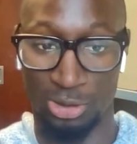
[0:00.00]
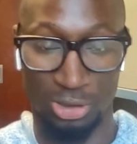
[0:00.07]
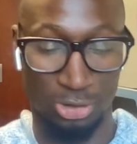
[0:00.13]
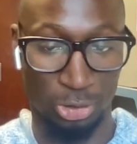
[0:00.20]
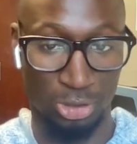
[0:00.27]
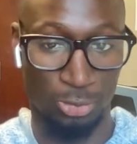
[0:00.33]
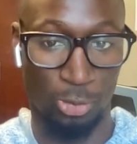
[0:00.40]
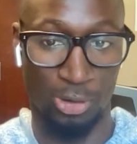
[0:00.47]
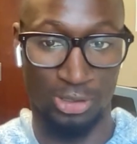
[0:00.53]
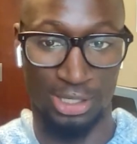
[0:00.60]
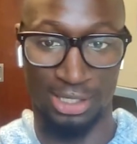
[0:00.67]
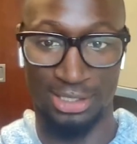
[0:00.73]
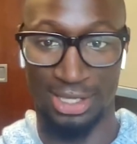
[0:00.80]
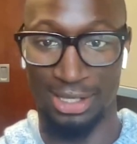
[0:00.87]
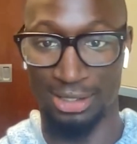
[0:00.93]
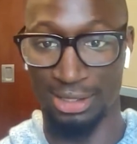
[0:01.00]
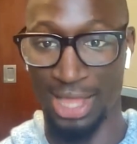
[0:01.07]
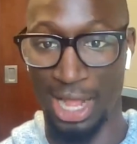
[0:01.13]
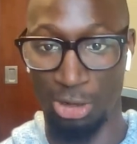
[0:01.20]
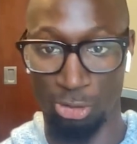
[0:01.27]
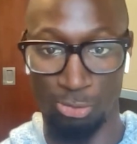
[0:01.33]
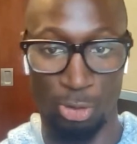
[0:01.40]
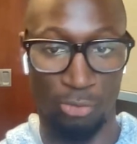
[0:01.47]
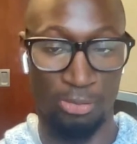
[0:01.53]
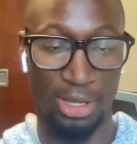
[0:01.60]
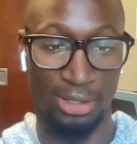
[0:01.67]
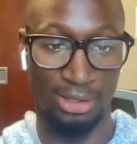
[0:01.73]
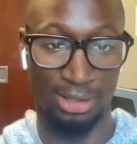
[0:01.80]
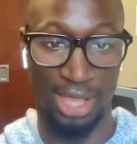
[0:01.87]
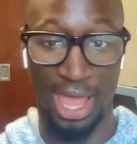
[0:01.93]
the two sports. Like I said, lateral
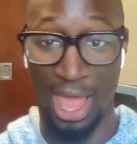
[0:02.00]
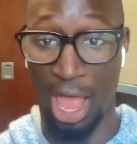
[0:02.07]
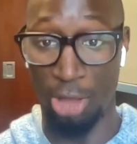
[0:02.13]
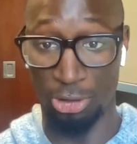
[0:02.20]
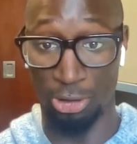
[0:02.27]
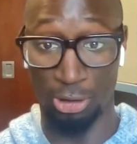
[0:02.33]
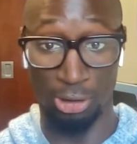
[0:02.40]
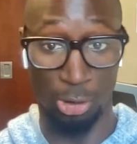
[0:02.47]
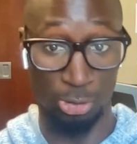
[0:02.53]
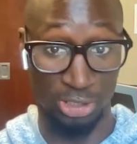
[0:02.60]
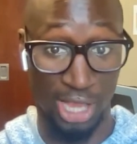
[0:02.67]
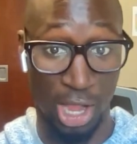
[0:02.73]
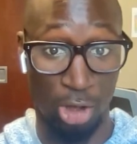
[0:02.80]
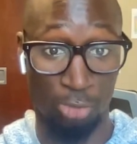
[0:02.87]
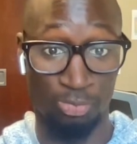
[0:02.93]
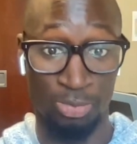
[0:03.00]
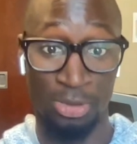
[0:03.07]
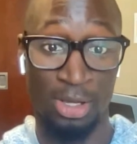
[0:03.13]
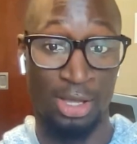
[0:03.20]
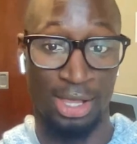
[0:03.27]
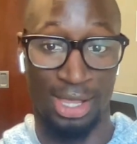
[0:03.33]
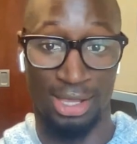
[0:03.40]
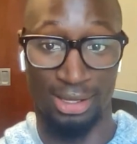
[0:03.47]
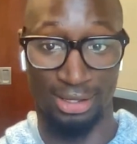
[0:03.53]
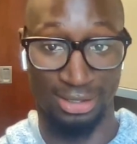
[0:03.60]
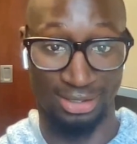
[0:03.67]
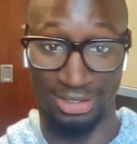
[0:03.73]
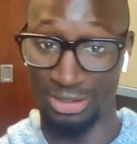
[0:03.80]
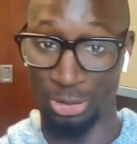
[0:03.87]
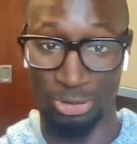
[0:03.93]
movement, how you close out.
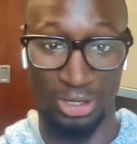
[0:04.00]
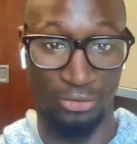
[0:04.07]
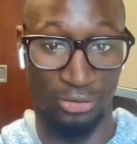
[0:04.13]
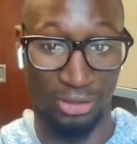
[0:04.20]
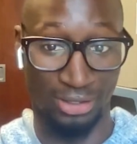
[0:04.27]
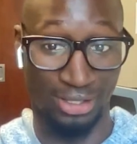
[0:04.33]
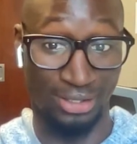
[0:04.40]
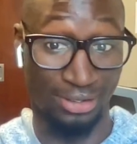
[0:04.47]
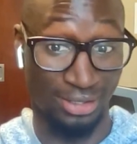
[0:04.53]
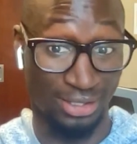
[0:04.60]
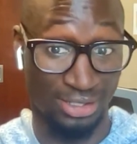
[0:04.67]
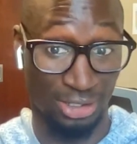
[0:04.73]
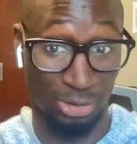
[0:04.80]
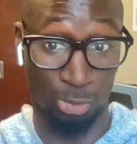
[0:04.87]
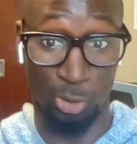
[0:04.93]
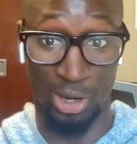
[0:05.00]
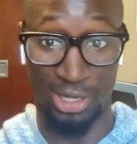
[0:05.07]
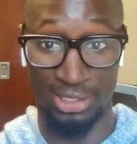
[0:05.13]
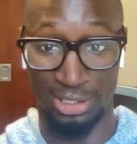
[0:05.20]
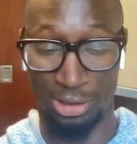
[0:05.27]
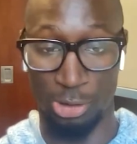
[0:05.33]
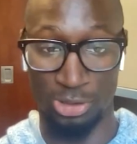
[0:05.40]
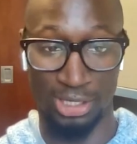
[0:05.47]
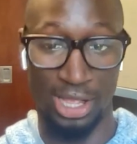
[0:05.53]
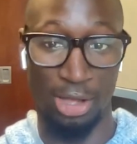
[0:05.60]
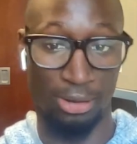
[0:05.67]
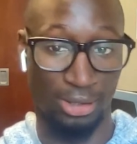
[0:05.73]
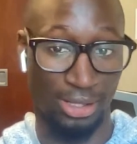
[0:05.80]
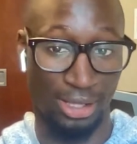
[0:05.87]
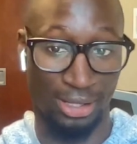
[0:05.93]
It's no different in certain ways, closing
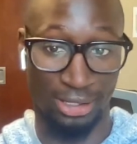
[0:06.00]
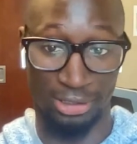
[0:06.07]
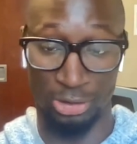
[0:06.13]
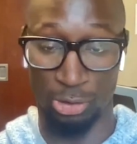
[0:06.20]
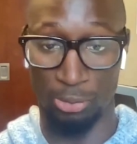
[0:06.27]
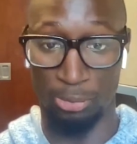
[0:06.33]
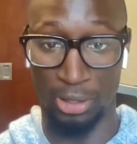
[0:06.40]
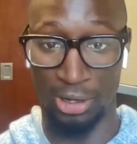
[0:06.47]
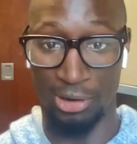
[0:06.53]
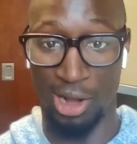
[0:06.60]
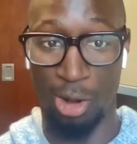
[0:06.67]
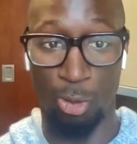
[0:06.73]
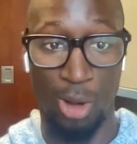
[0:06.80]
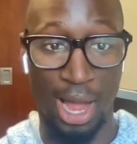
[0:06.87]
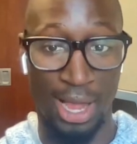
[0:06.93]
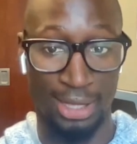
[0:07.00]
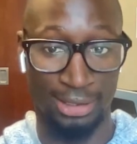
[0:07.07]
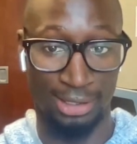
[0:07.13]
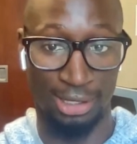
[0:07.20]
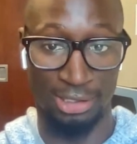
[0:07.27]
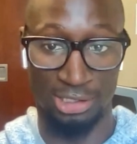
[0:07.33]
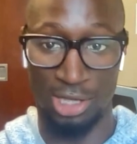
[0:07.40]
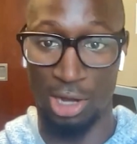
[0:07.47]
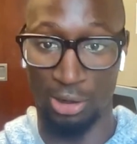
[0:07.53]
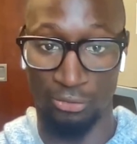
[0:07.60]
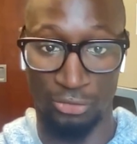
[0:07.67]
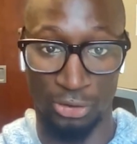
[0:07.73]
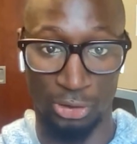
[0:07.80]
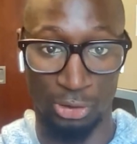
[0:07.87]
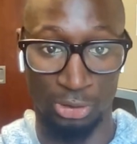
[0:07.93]
out, a player out wide on the
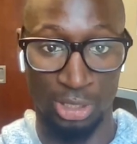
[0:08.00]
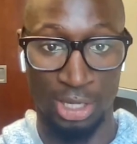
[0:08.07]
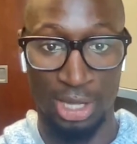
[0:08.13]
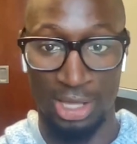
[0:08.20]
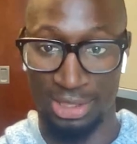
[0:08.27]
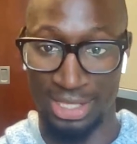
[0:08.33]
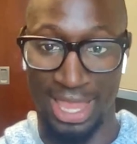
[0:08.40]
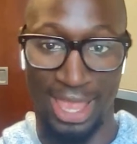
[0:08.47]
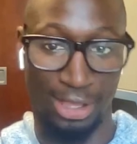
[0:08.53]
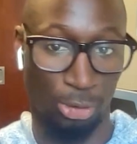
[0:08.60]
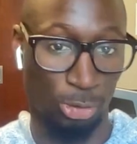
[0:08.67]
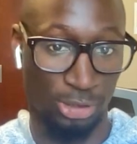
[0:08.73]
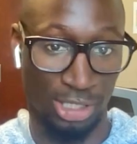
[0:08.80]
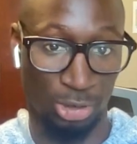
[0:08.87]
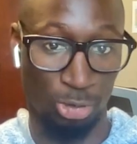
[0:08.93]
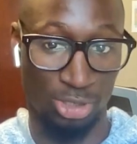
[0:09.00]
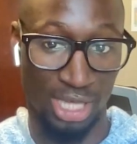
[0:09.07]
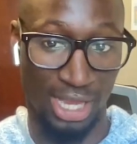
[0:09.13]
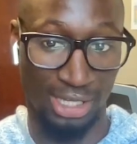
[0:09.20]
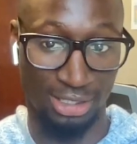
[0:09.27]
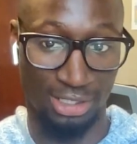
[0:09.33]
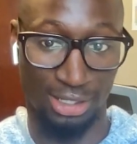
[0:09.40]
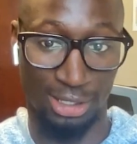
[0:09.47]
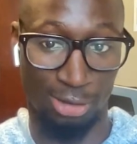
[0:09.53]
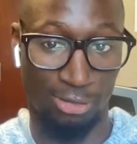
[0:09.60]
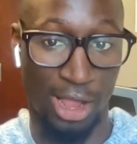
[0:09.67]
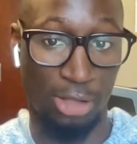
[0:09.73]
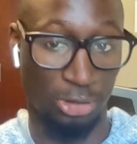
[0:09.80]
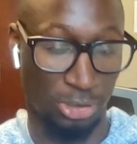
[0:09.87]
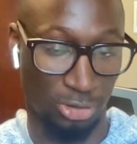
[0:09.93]
soccer field. The angles that you take to get
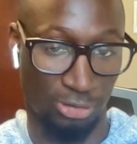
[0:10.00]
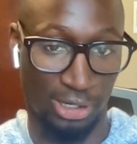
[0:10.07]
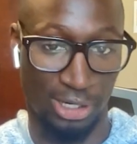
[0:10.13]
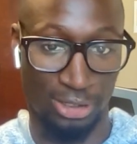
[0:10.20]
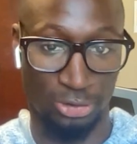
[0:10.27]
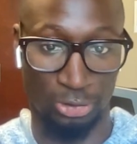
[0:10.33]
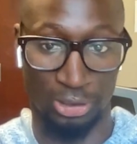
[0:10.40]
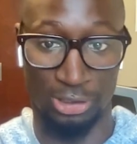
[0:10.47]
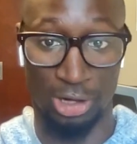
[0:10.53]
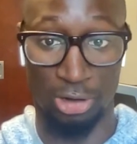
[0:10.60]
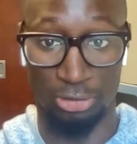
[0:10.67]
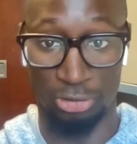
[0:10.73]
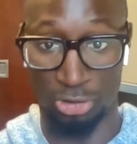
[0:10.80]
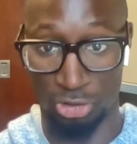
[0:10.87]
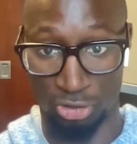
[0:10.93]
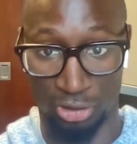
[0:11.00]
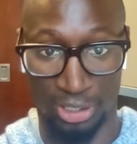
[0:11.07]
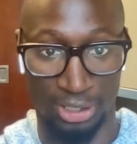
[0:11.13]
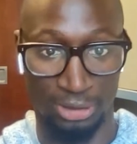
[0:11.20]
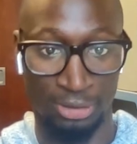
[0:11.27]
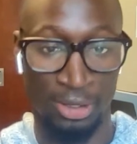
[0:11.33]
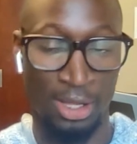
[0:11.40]
around the screen or get under the screen,